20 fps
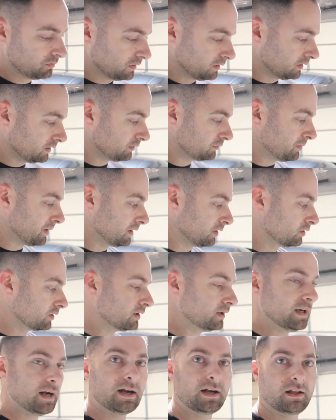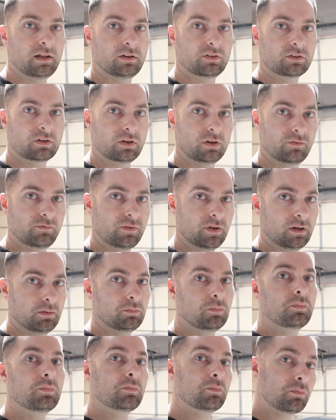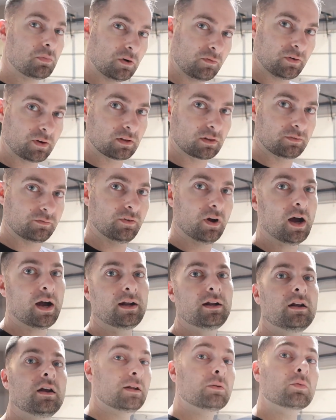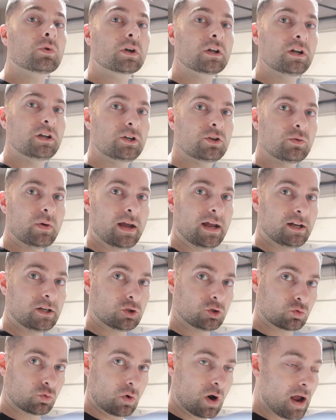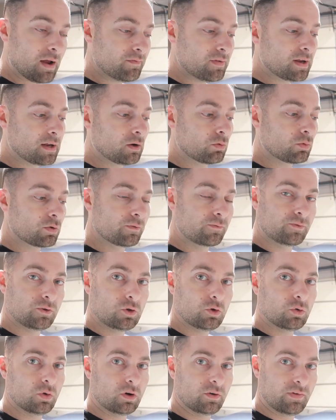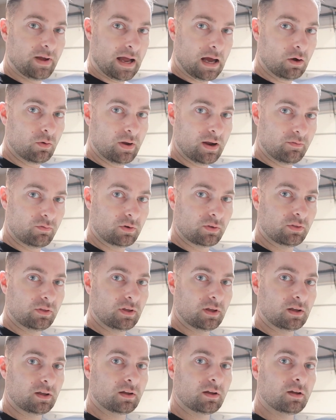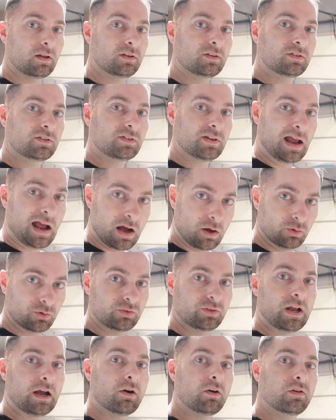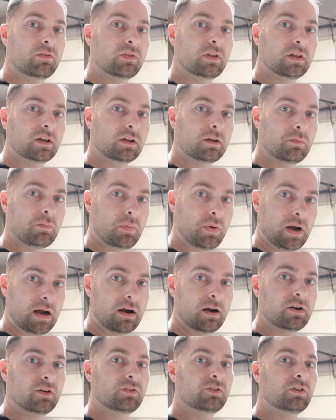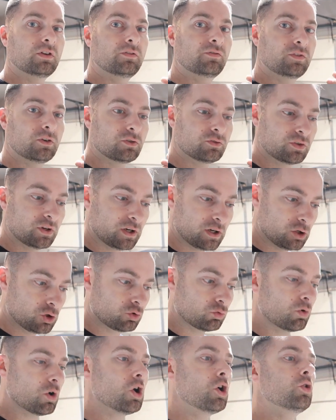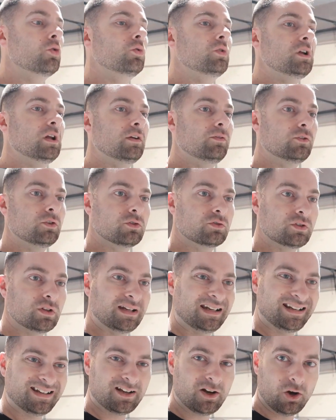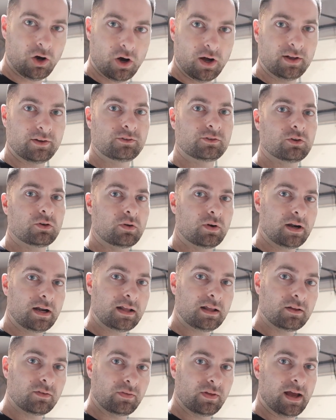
at least by looking at it, it's going to fit perfectly fine. Then we're going to do a driving review of how everything sounds, how everything compares, if there's any drone, if there's any cons or any of